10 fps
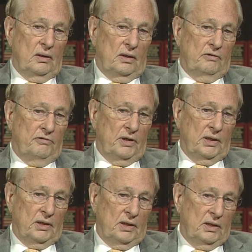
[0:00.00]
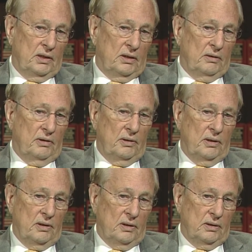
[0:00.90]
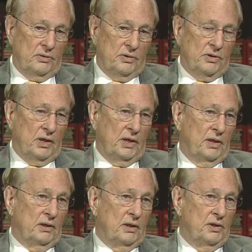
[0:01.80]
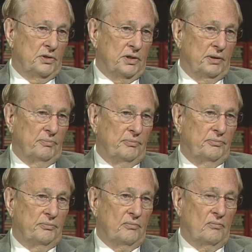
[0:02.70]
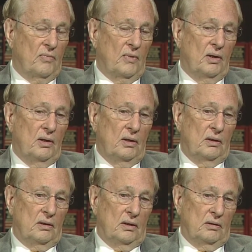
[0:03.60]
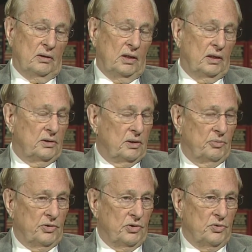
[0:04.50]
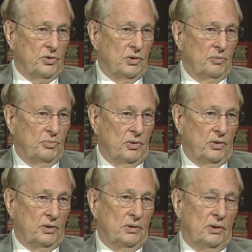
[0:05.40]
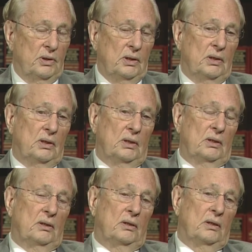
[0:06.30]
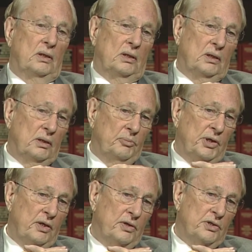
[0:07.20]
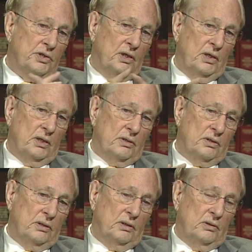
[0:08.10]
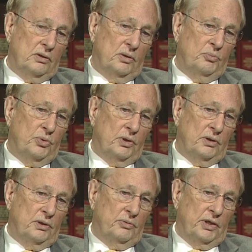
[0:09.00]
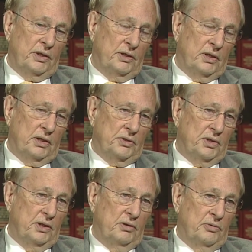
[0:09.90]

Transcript: And then finally, society and leadership uh, looking at some of the social components. In, in many of these studies, it's important to recognize the